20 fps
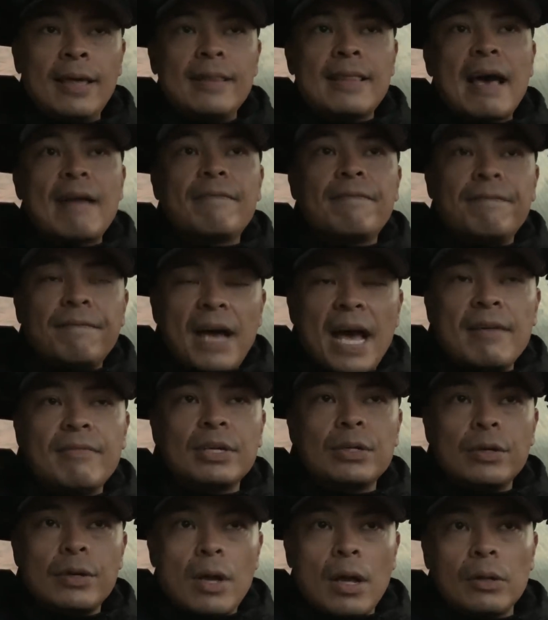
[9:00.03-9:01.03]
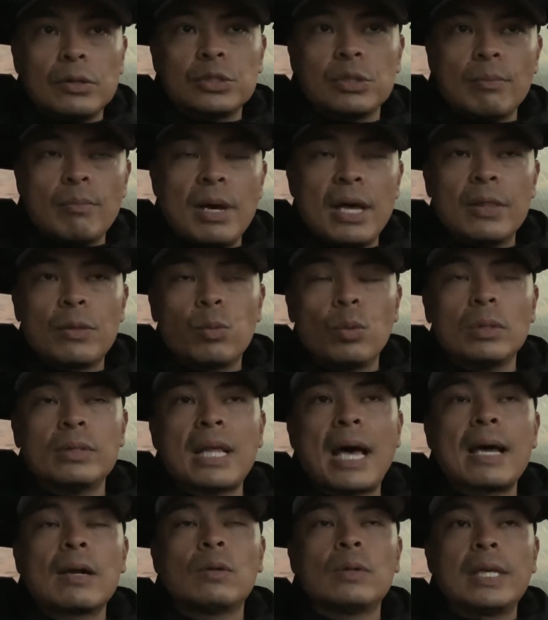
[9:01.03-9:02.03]
That $500 a month will
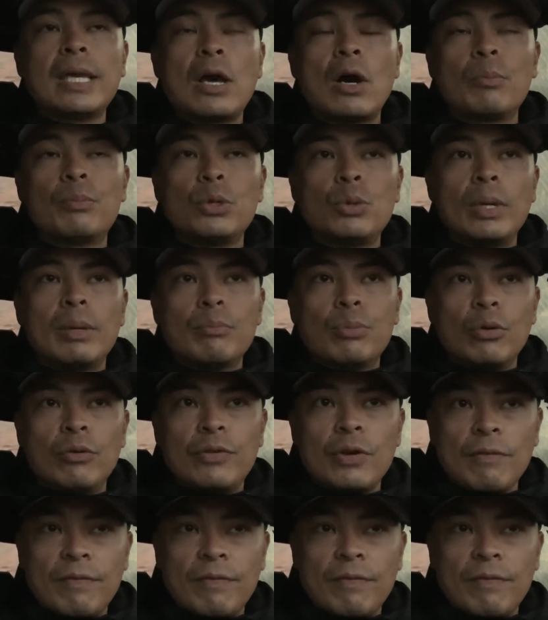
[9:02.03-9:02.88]
not only help you improve your